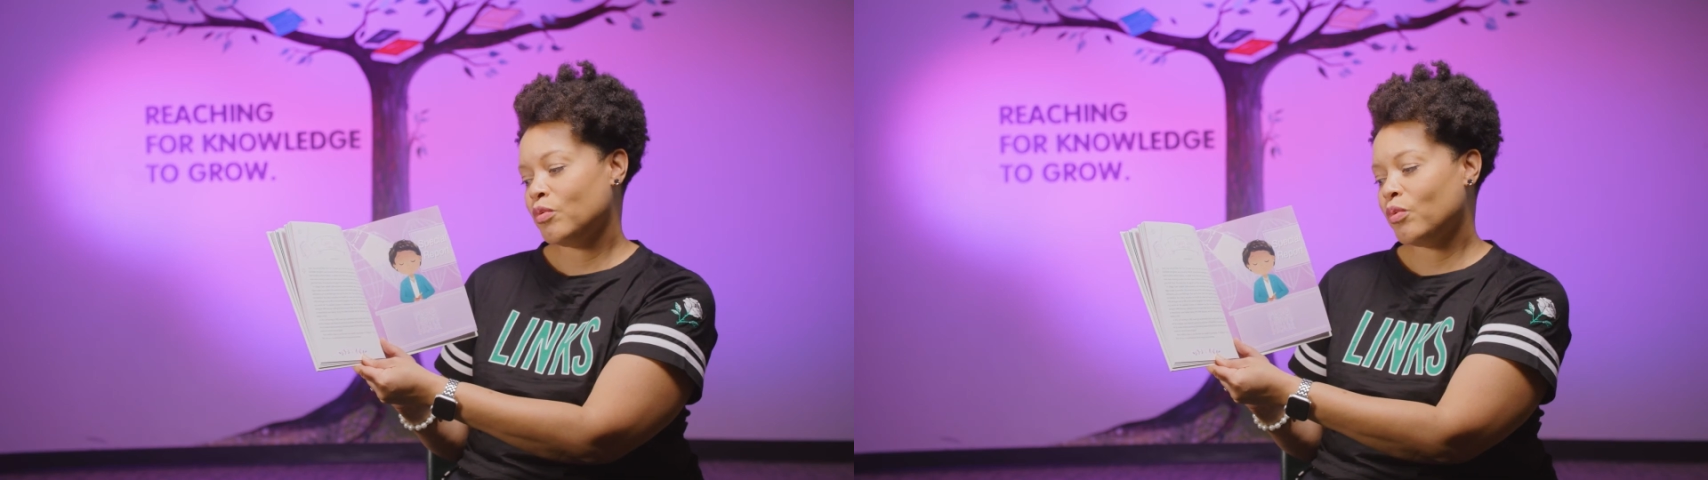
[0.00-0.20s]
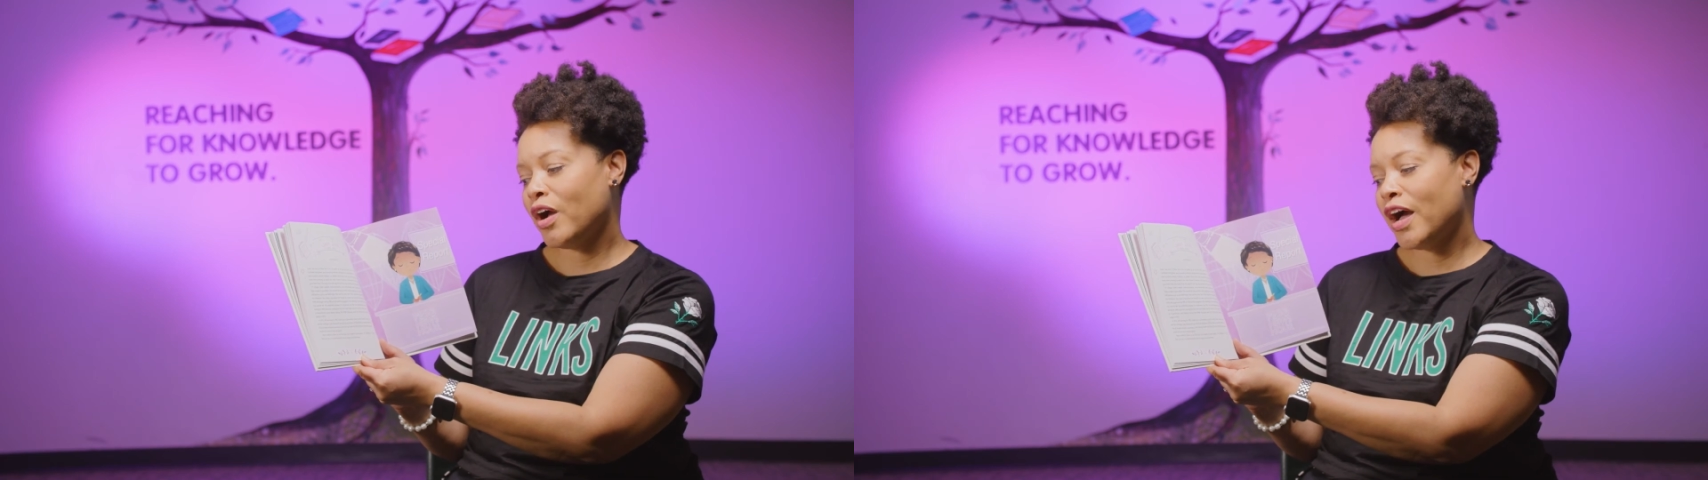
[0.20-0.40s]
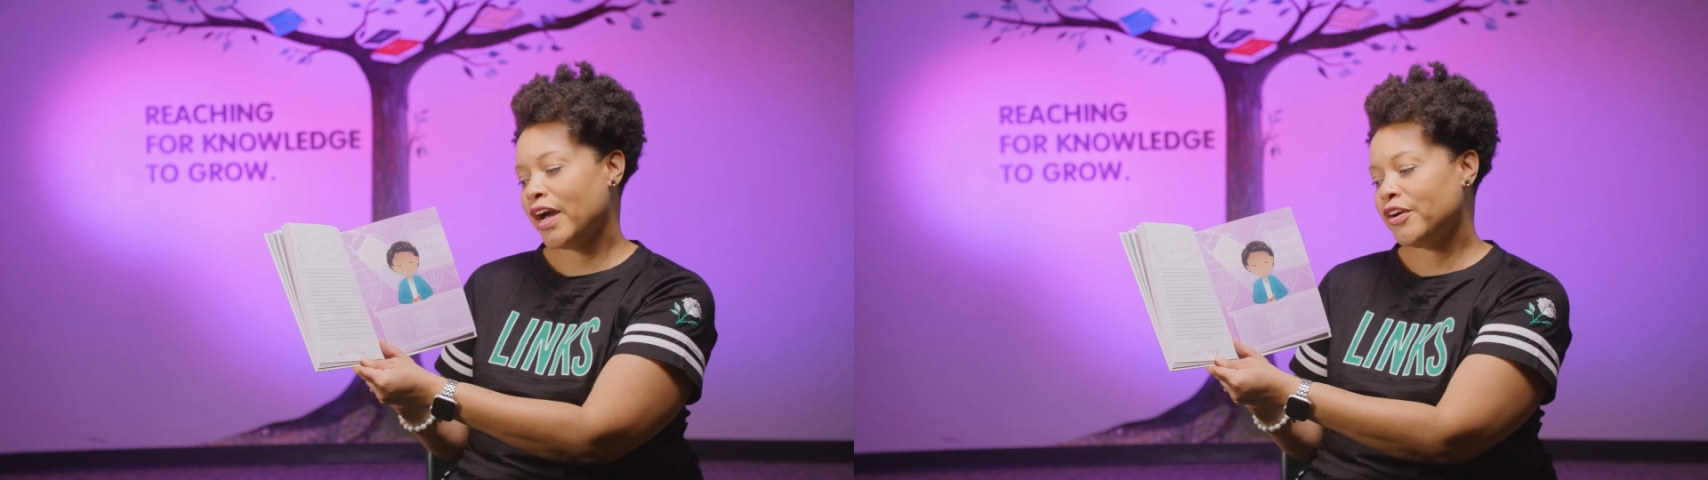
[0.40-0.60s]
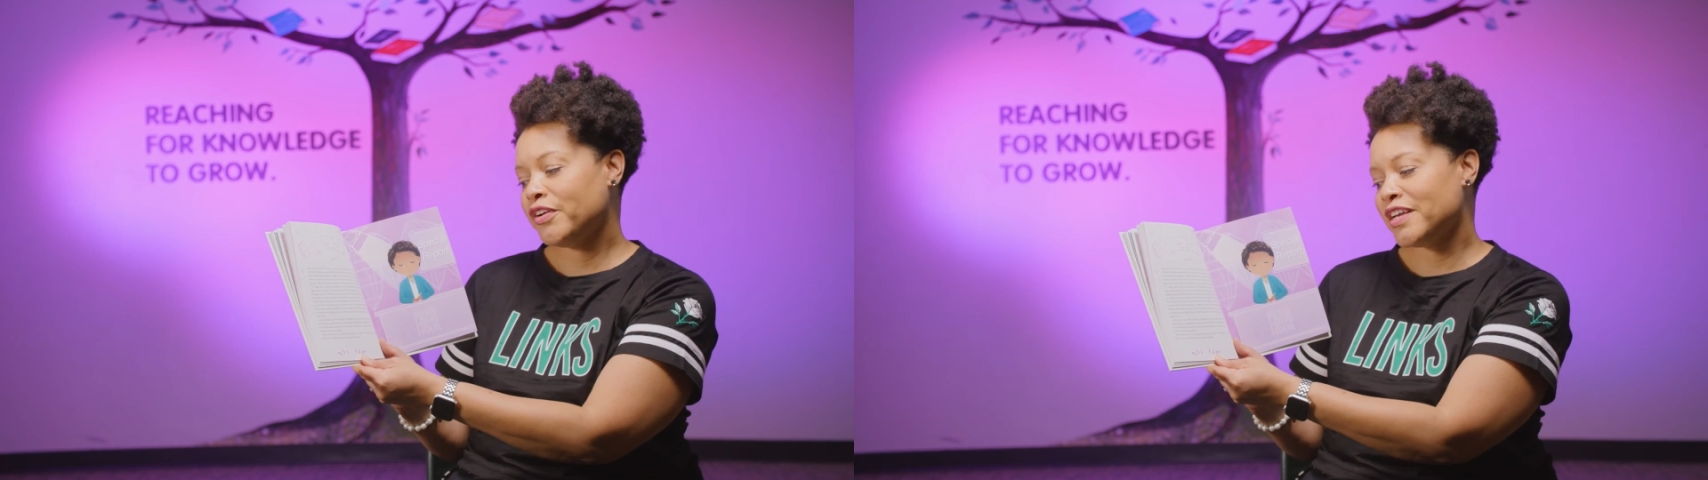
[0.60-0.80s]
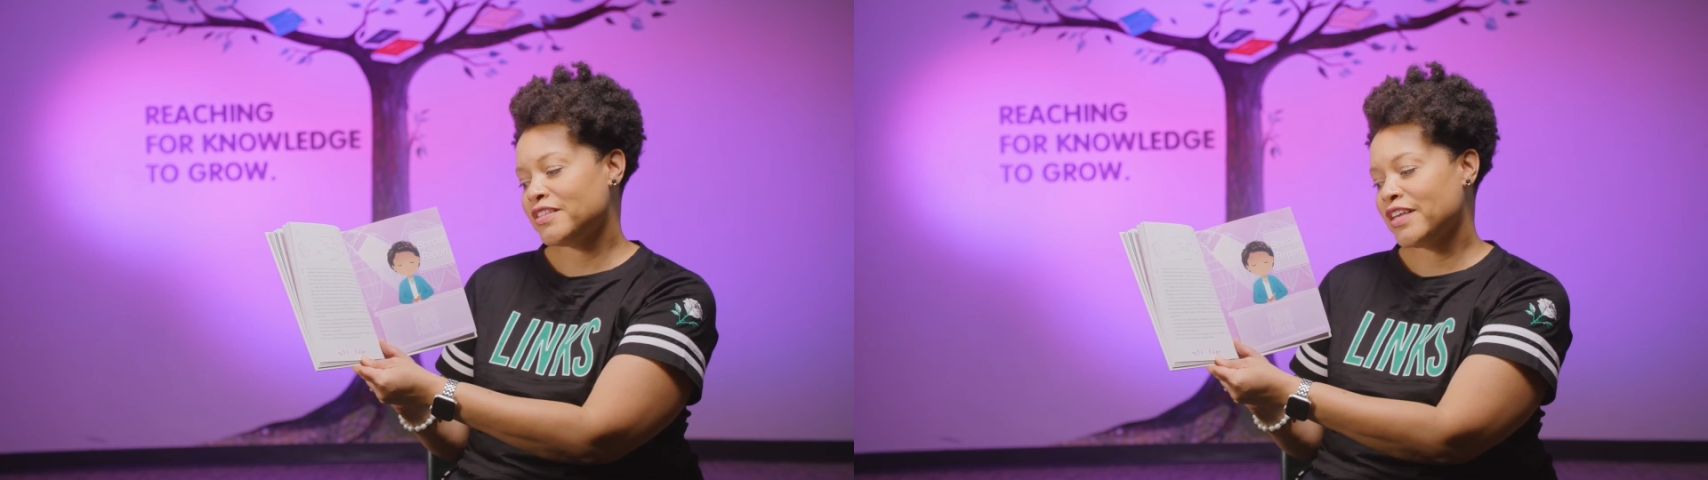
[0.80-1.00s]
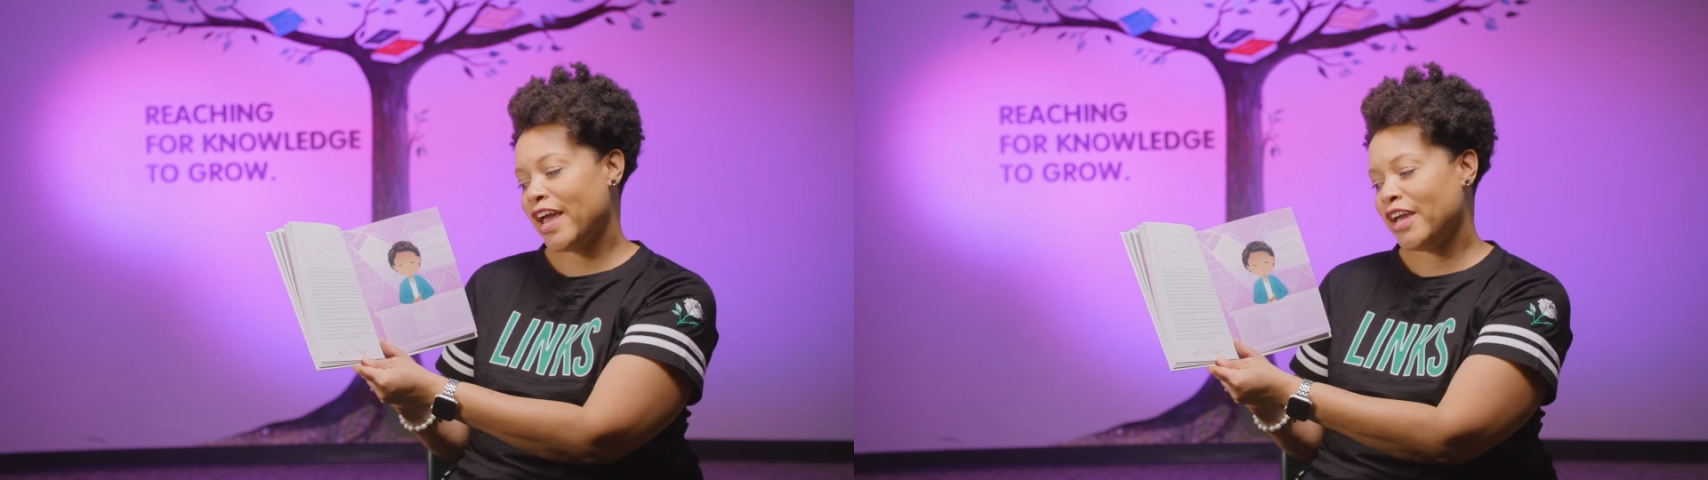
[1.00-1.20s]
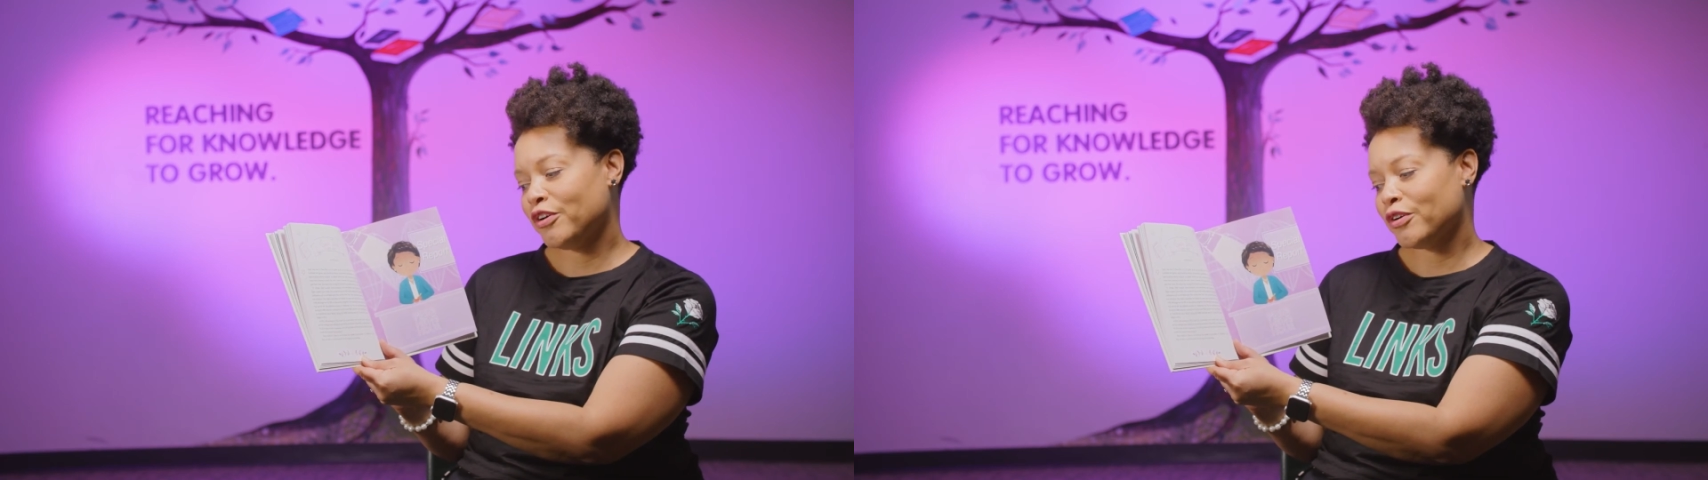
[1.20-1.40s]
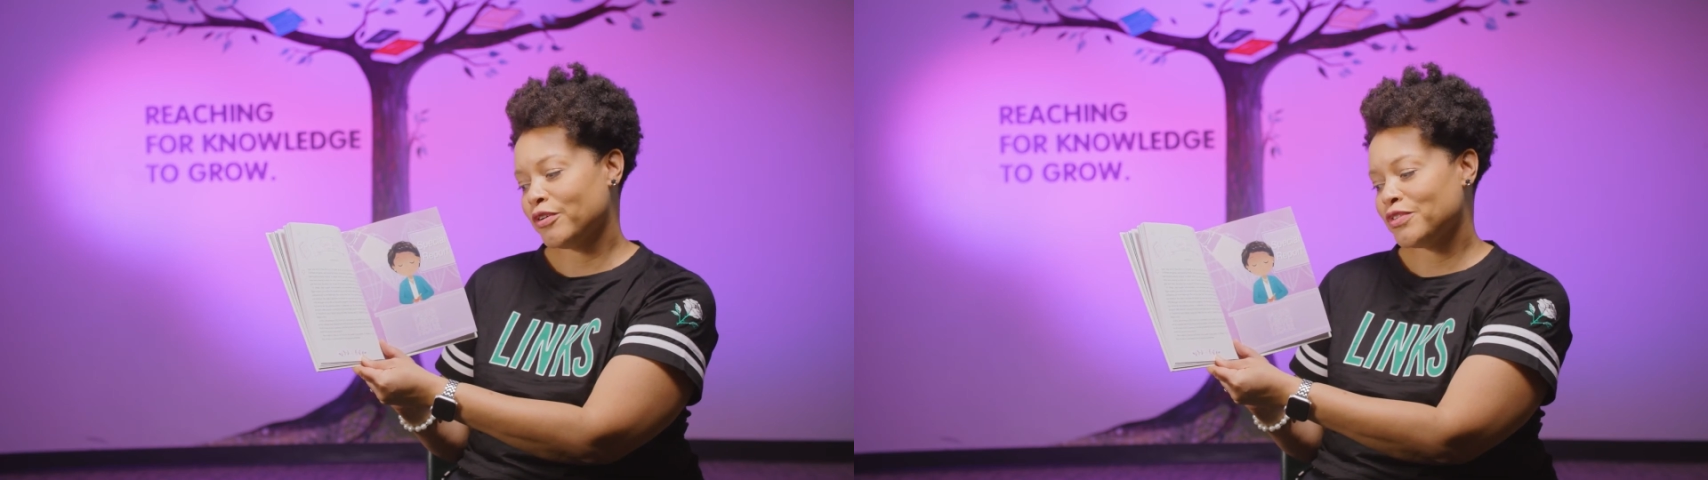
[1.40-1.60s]
were hired as
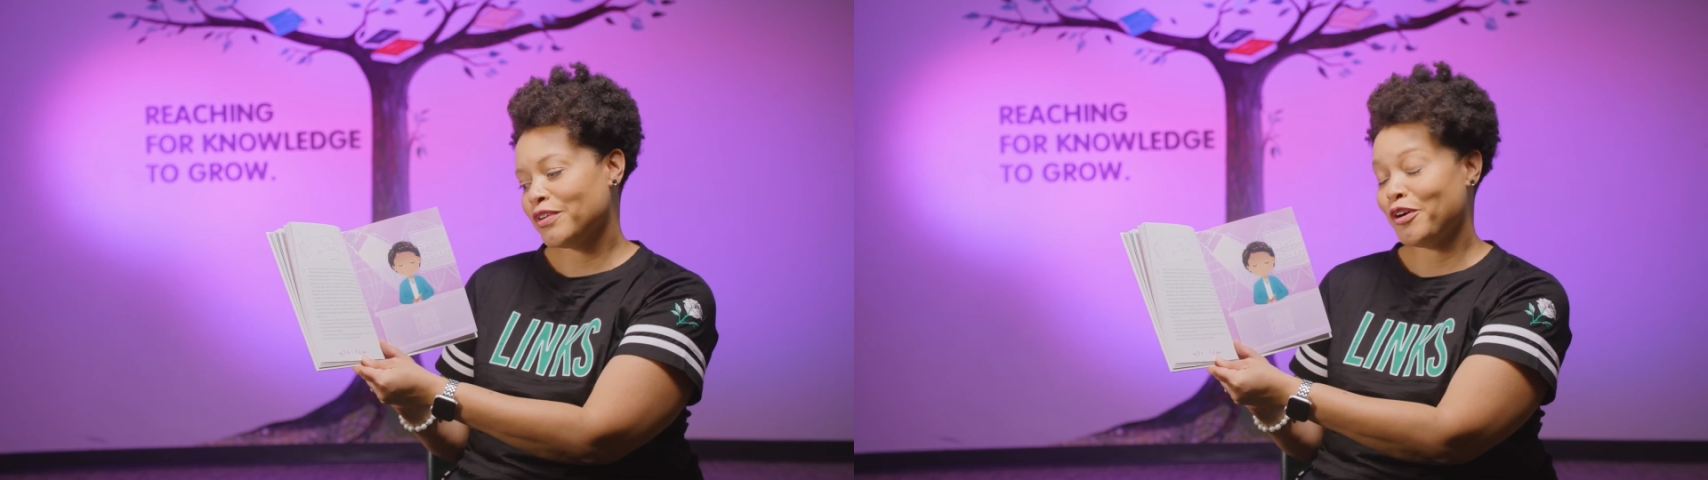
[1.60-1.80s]
anchors